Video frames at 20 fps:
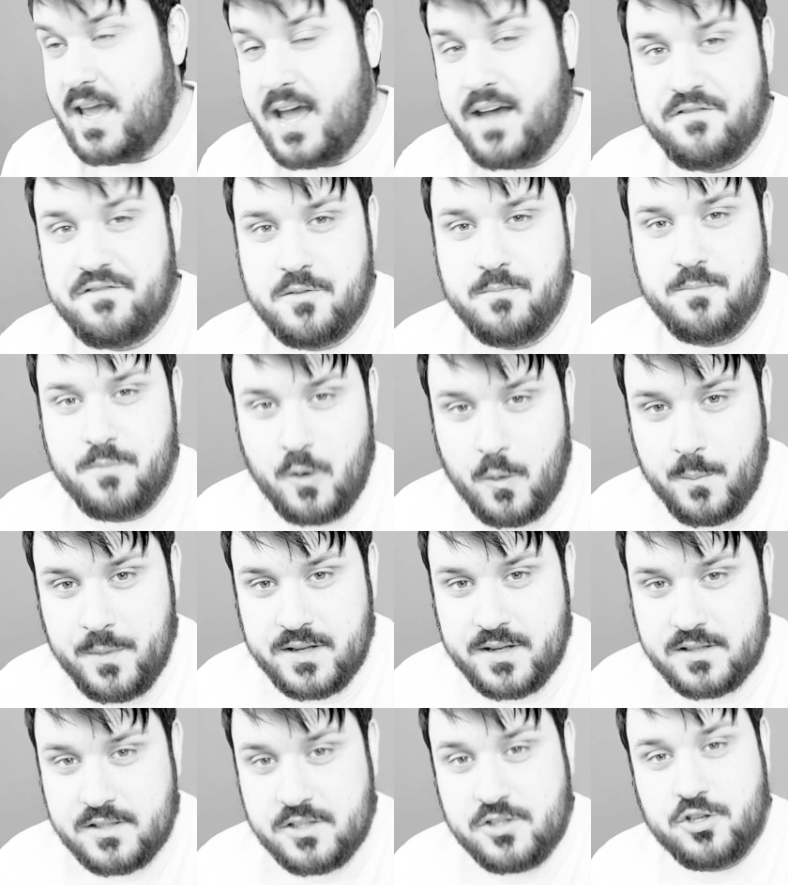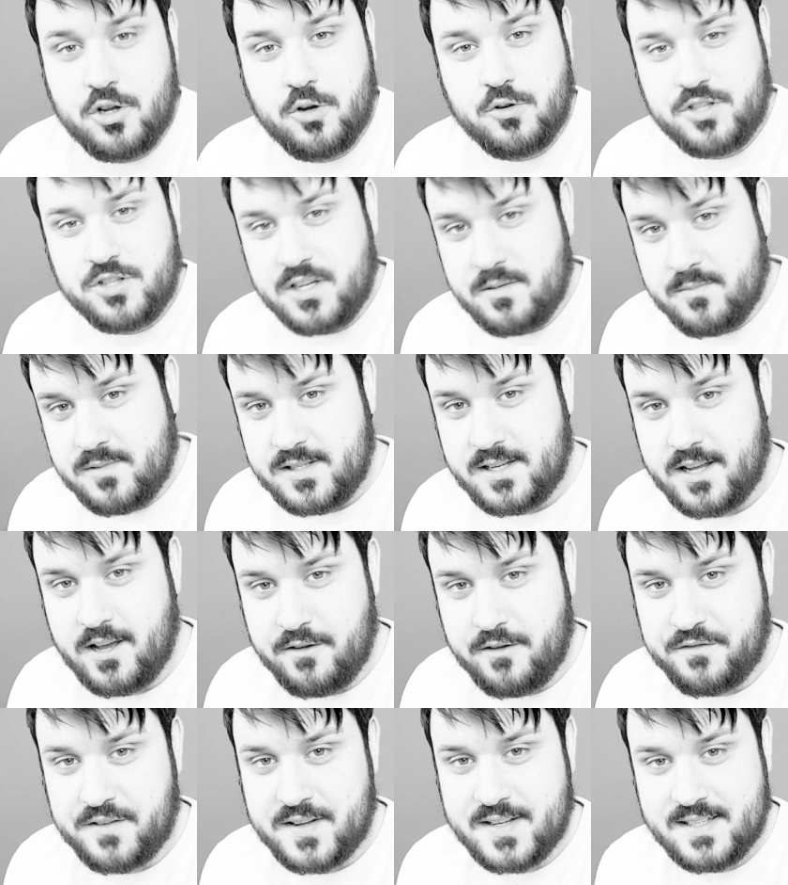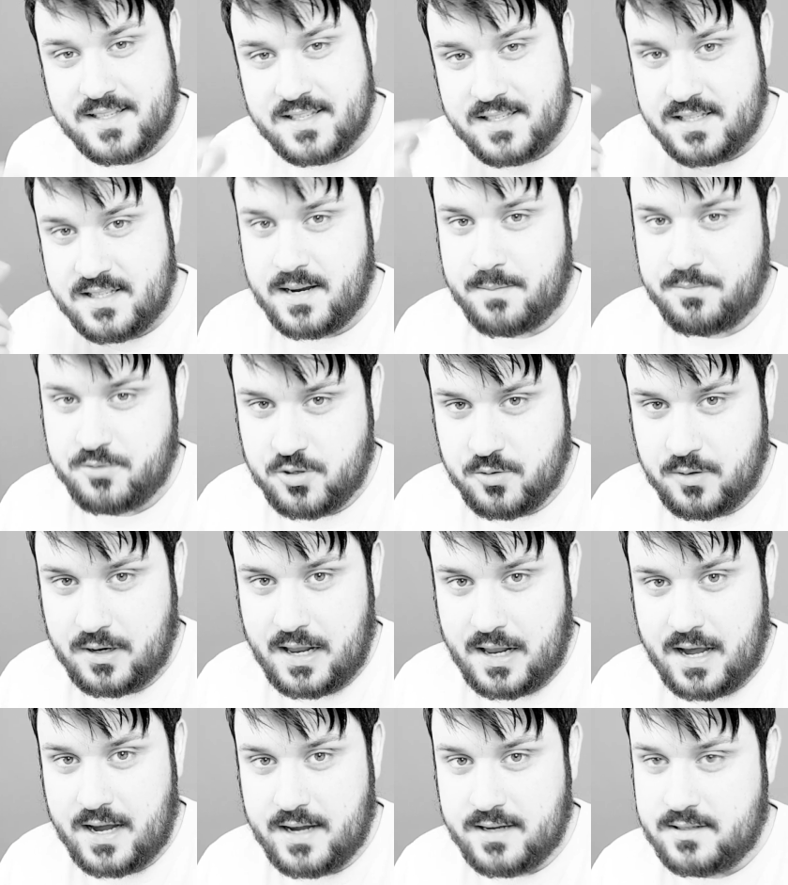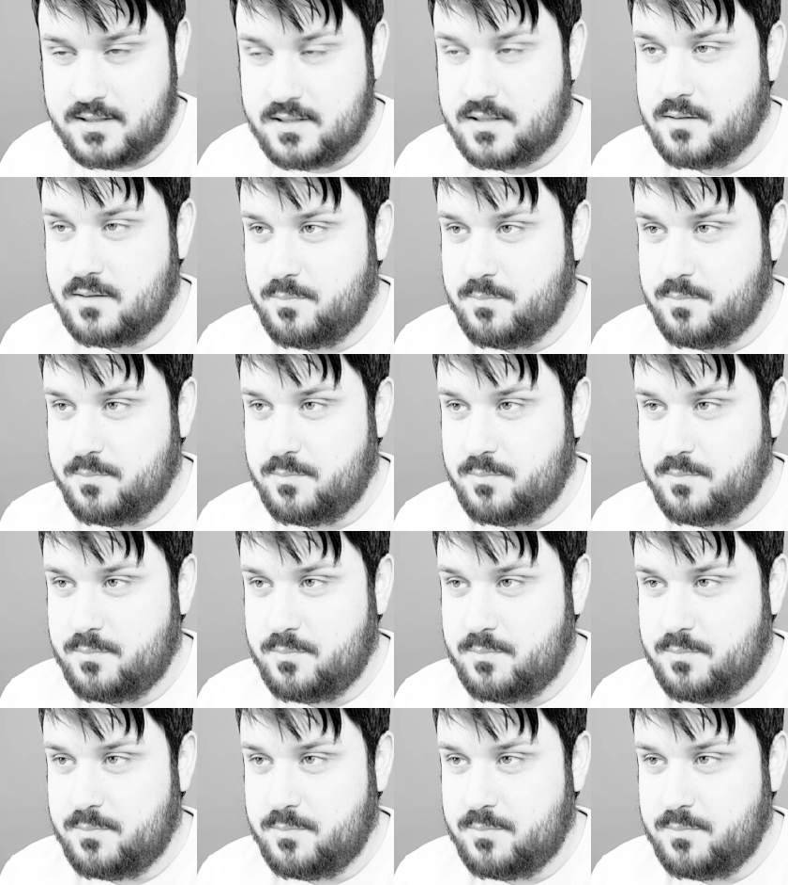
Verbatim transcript: have the moment Satoshi himself conceptualized